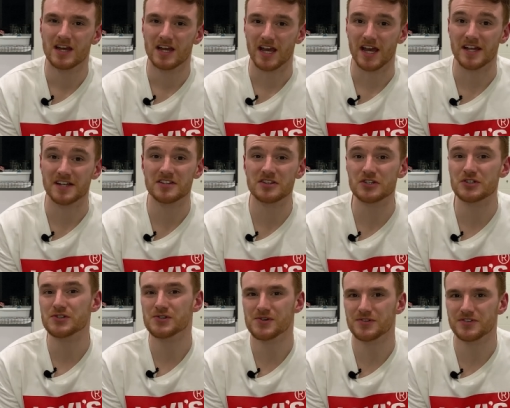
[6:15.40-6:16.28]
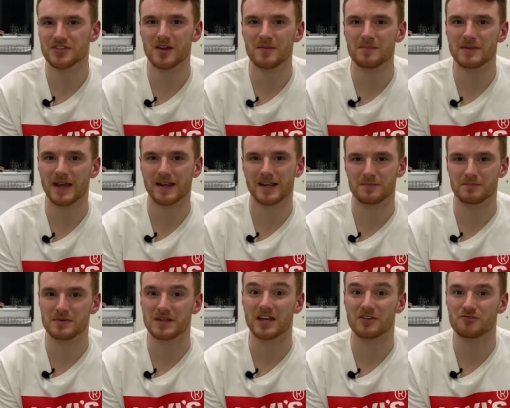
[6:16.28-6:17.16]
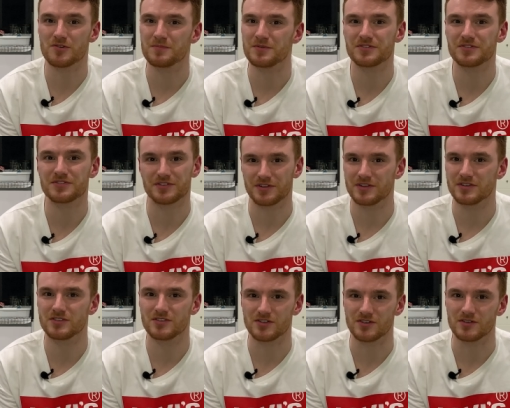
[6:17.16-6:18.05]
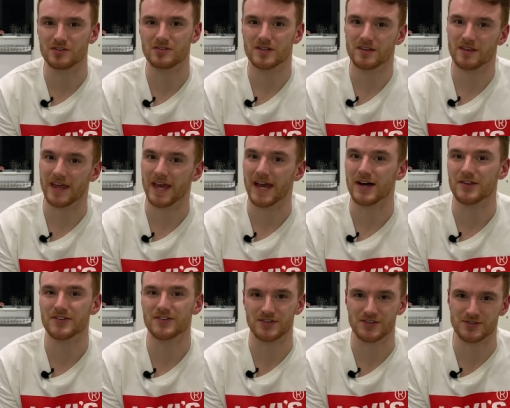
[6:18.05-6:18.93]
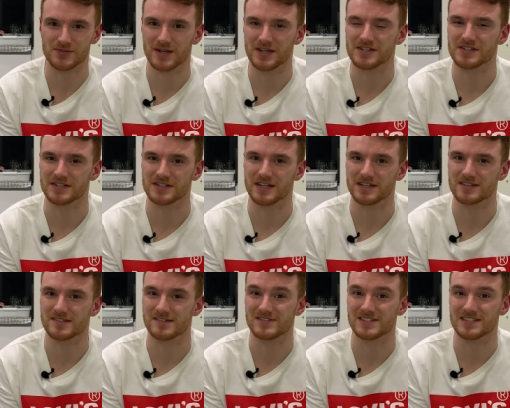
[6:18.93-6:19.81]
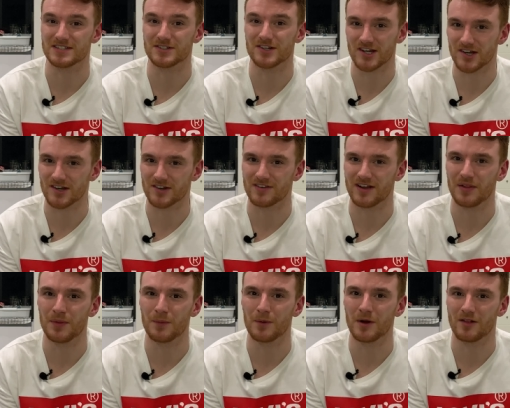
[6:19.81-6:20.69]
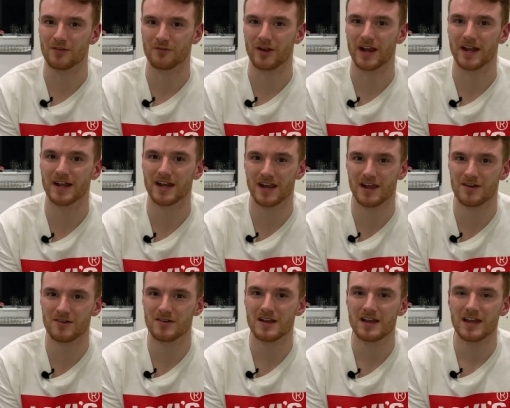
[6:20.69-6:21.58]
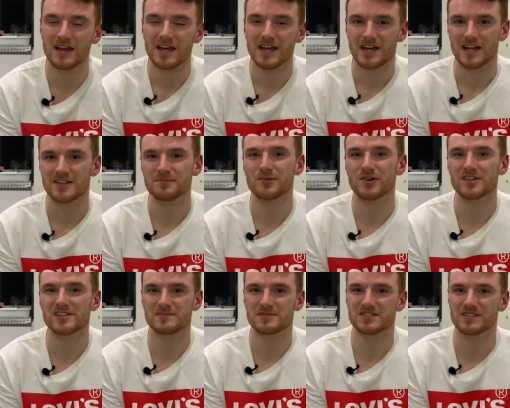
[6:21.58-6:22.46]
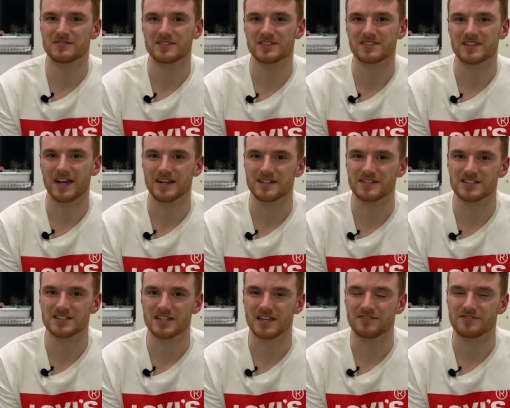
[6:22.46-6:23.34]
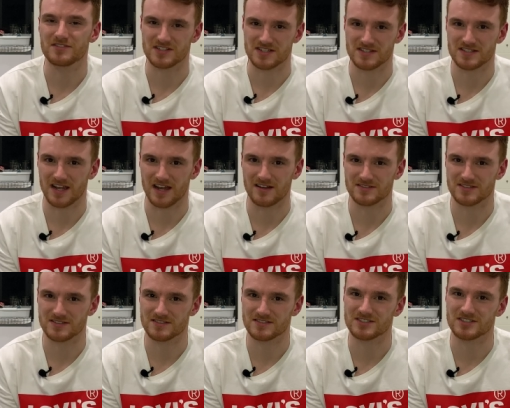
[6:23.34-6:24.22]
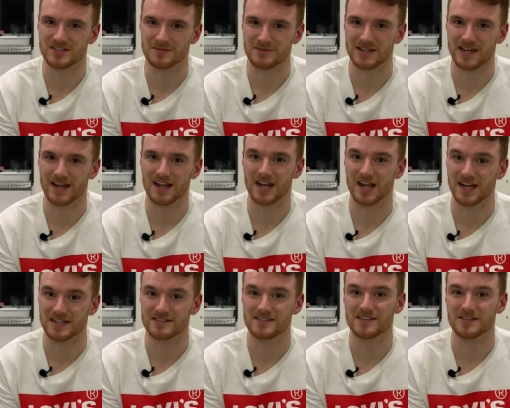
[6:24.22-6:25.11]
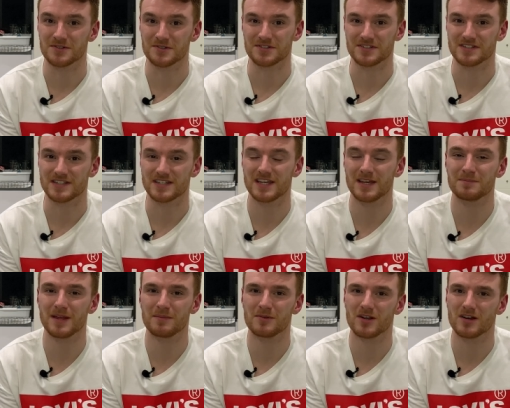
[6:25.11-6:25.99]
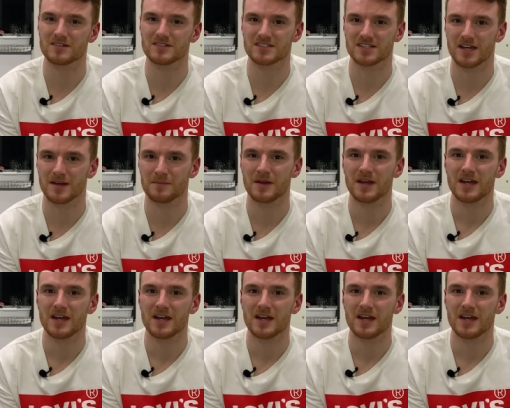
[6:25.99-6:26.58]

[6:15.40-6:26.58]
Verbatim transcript: And in the short term, that can be attributed to the health situation that's obviously going on around the world right now, as Proximus have decided to give discounts to some of their clients in order to keep them long term.